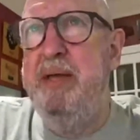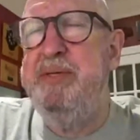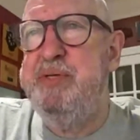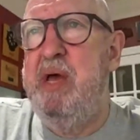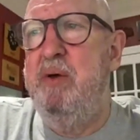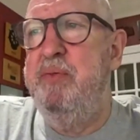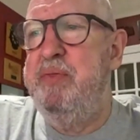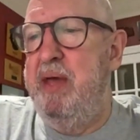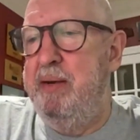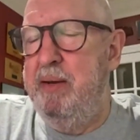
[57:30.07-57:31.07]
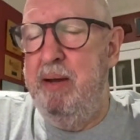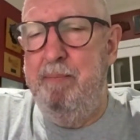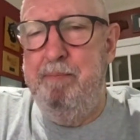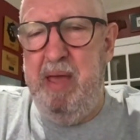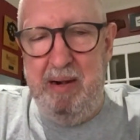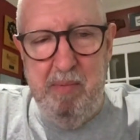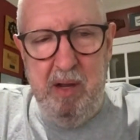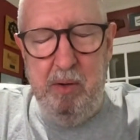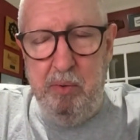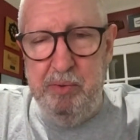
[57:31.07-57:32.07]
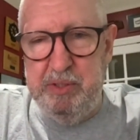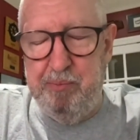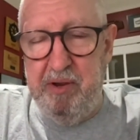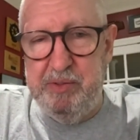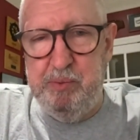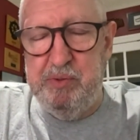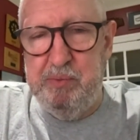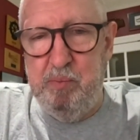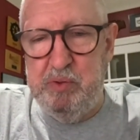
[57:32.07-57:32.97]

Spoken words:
south, that Panama Gold Express was